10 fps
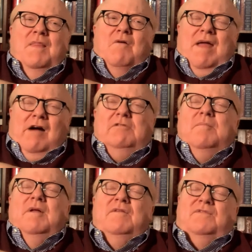there are
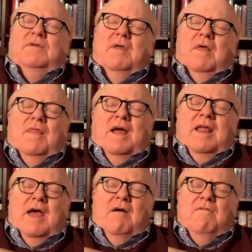elements
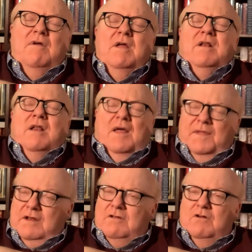that have
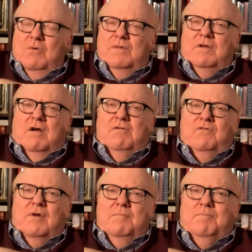nothing to do with
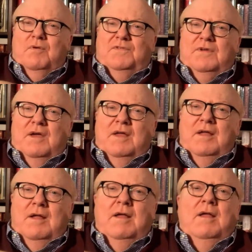Donald Trump per
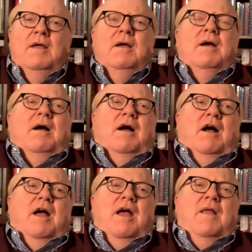se,
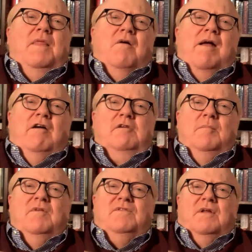uh, and there are
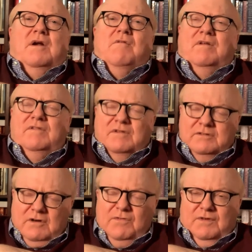elements that are
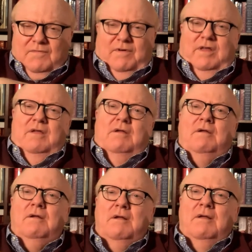exclusively
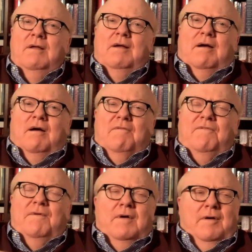uh,
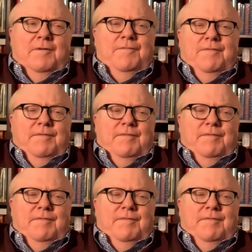a, a, a